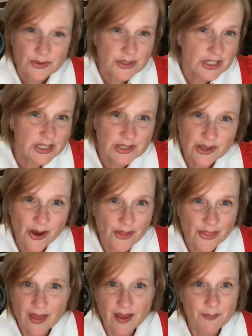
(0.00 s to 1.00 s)
she saw
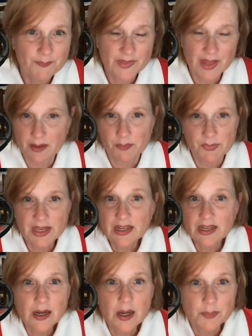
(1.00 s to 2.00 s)
them like
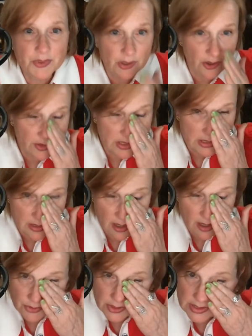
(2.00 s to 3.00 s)
meeting up at all these
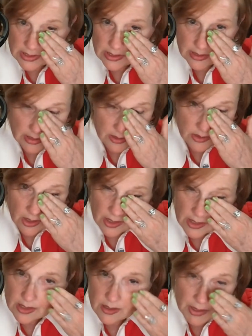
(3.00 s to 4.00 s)
conferences and
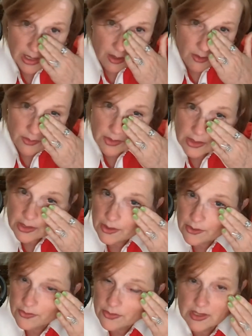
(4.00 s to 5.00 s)
talking about,
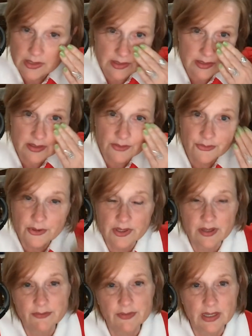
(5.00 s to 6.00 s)
these different
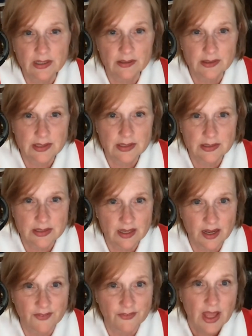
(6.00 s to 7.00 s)
events and
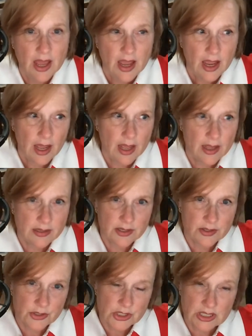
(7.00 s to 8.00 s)
stuff. And
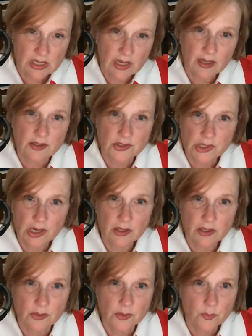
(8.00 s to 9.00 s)
here she had a
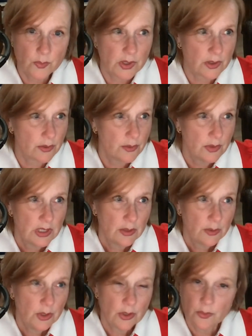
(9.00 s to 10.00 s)
child where,
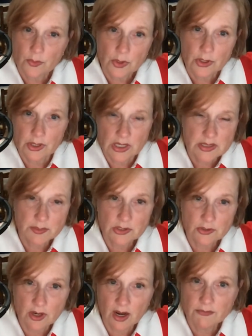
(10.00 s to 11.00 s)
her
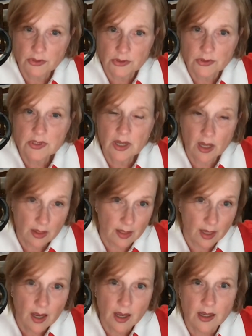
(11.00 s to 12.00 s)
husband traveled a
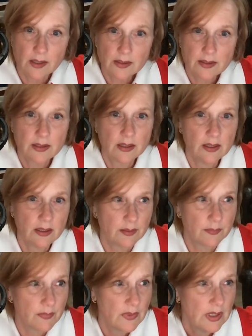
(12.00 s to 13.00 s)
lot.
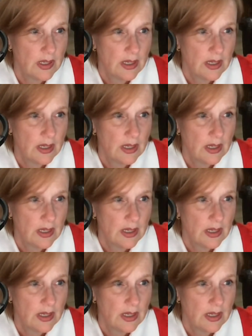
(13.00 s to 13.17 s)
And,